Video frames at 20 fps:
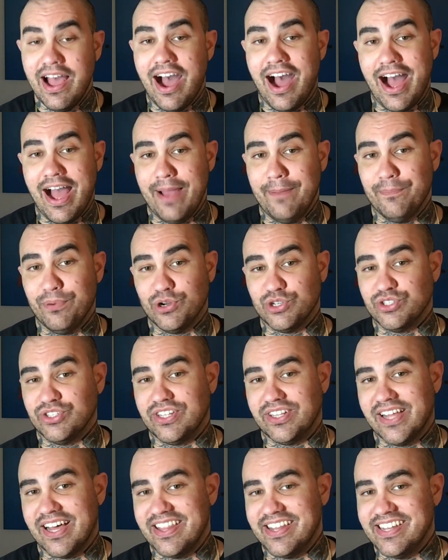I'm personally
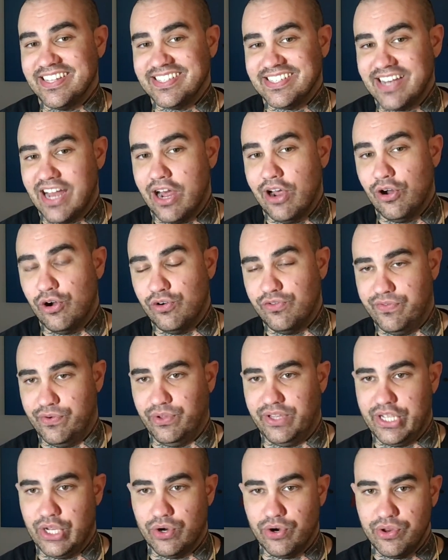glad that it's not
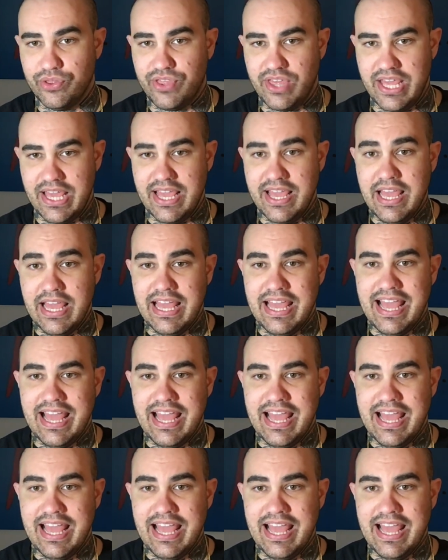overly earthy